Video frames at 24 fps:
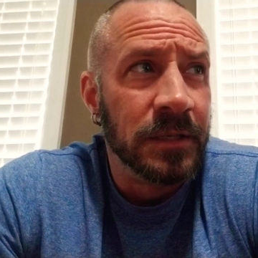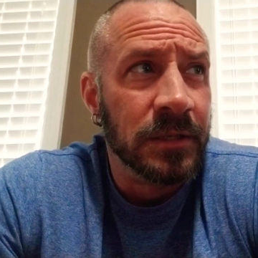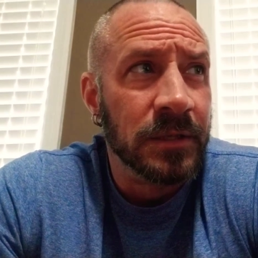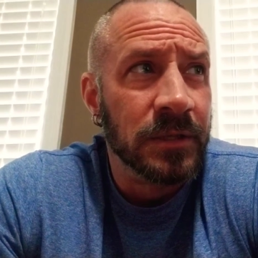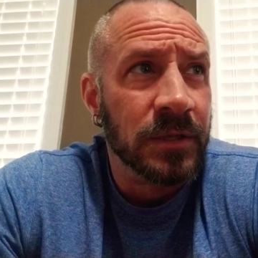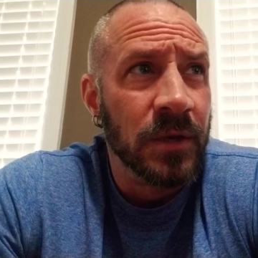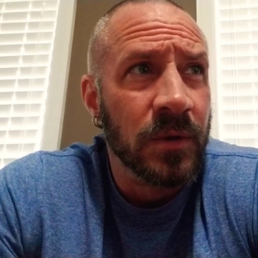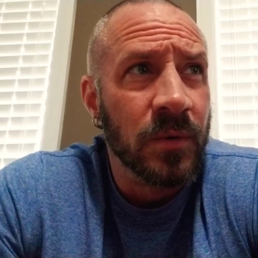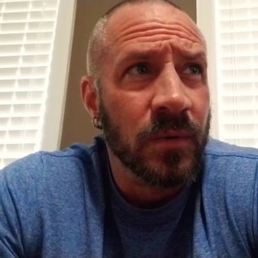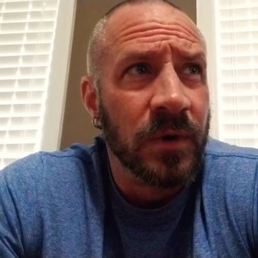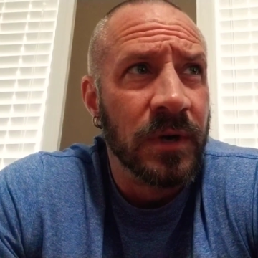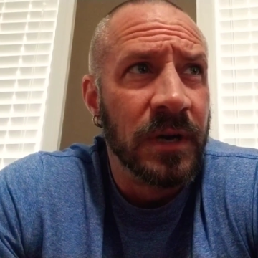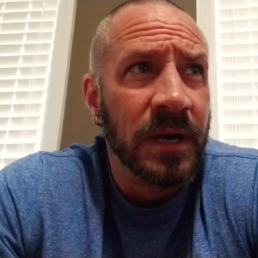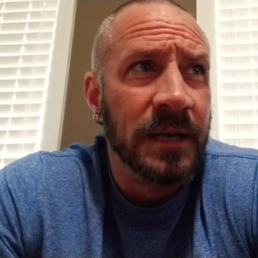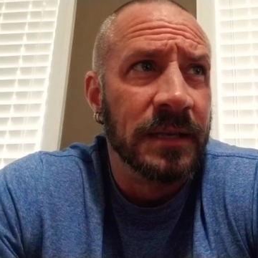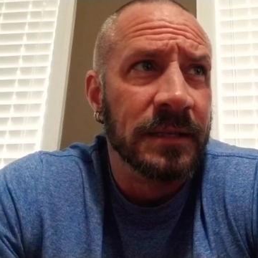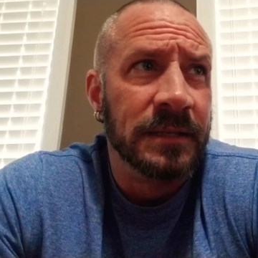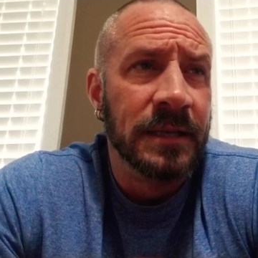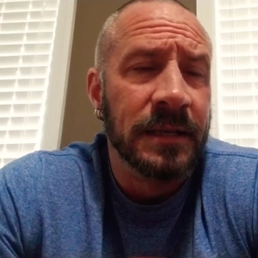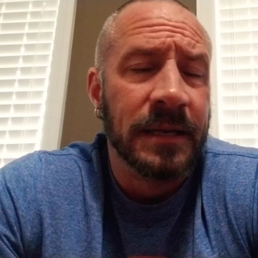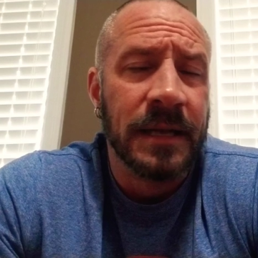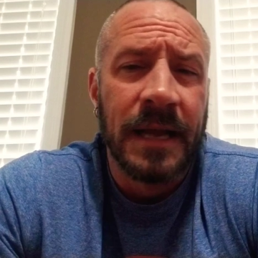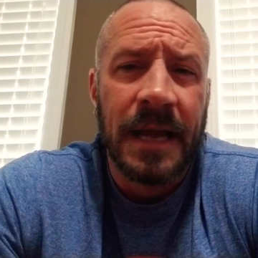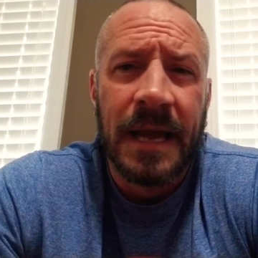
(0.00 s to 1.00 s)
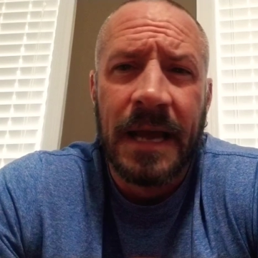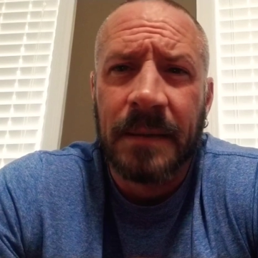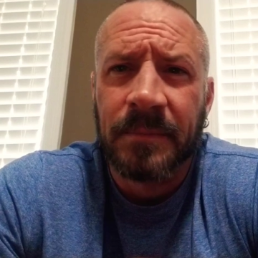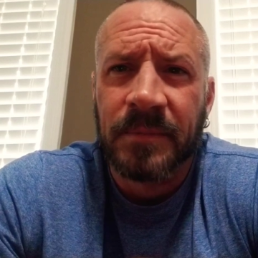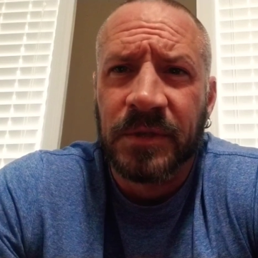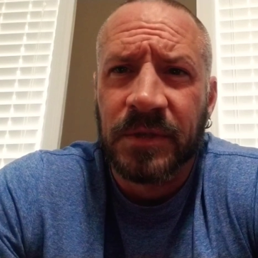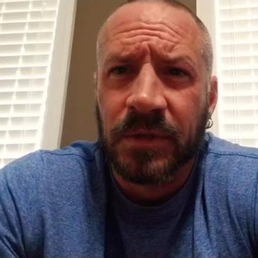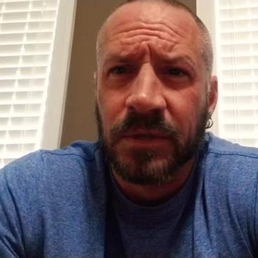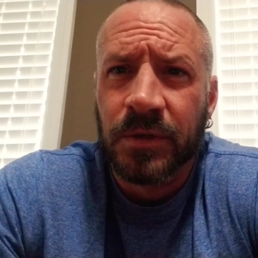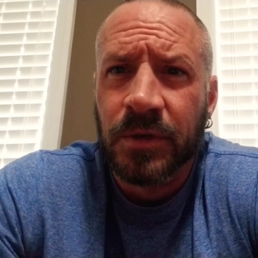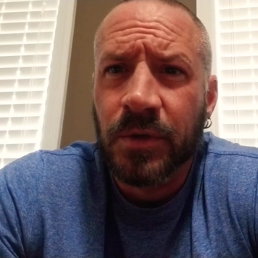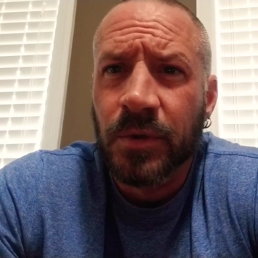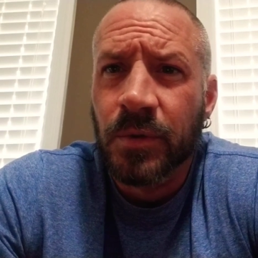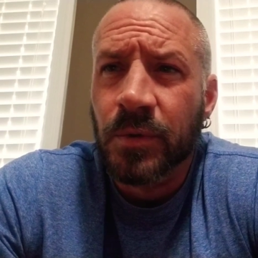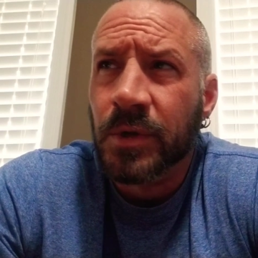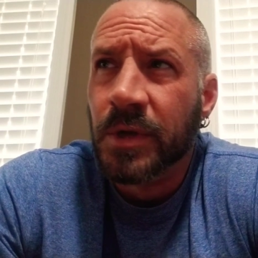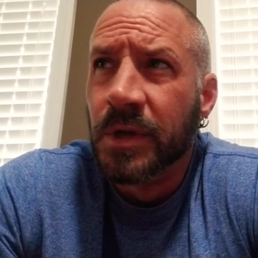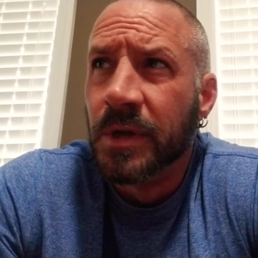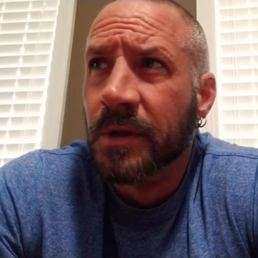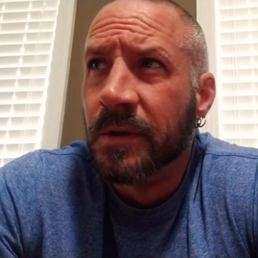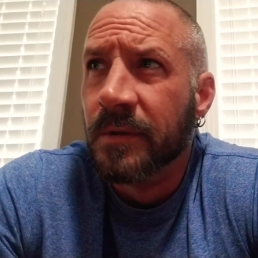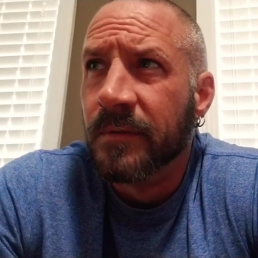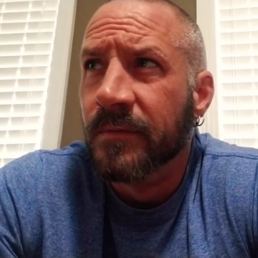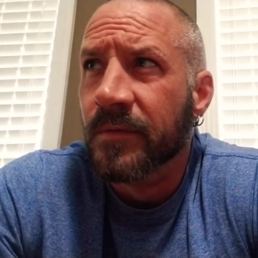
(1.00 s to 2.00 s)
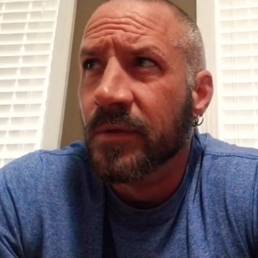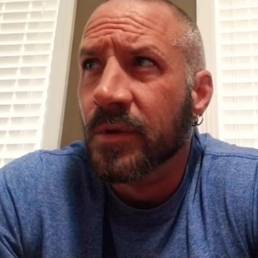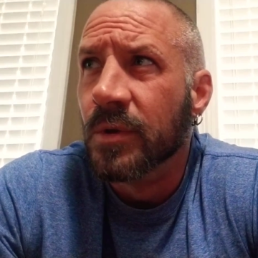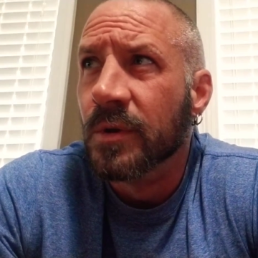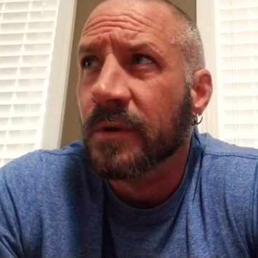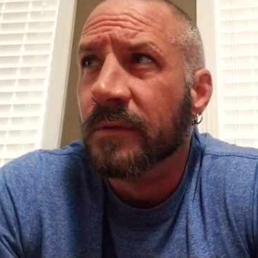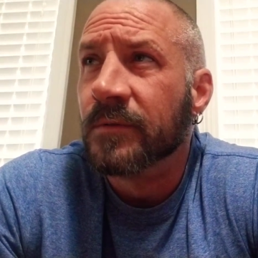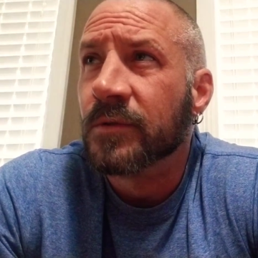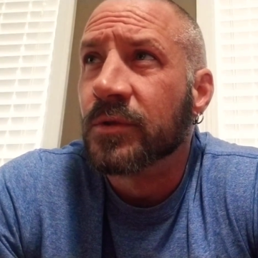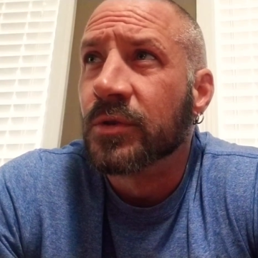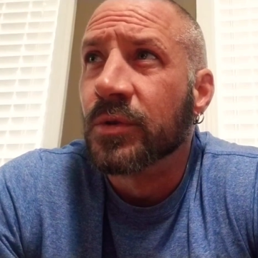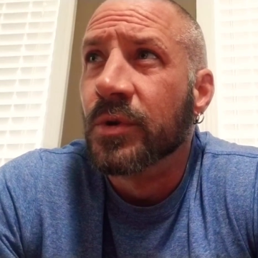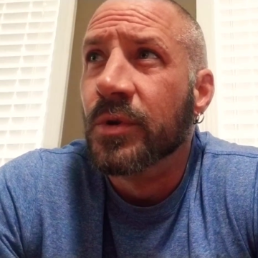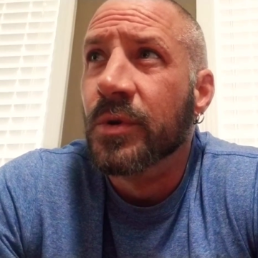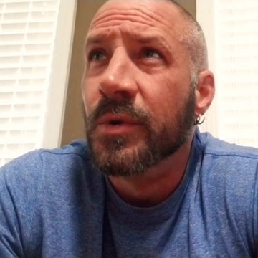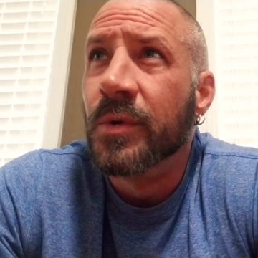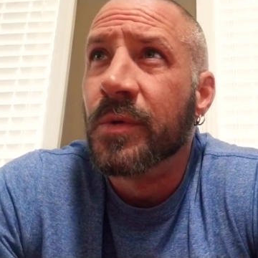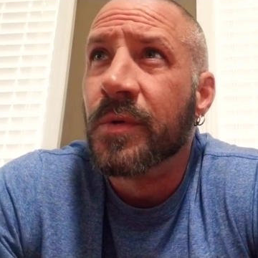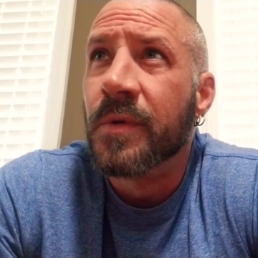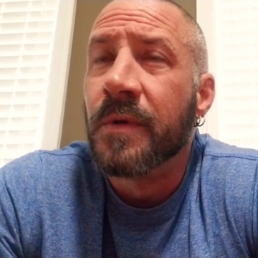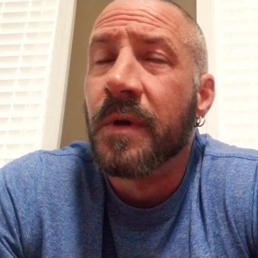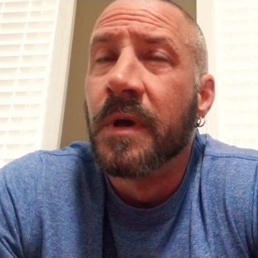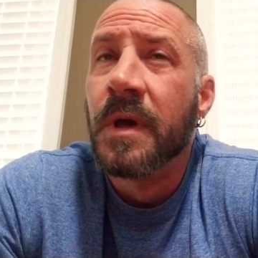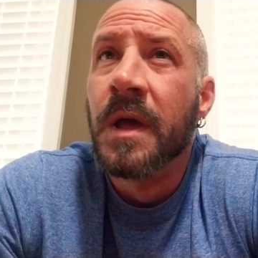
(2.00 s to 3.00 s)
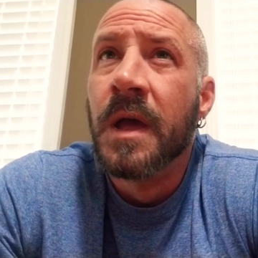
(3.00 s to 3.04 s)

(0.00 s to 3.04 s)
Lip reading: So whereas in an absolute view of truth,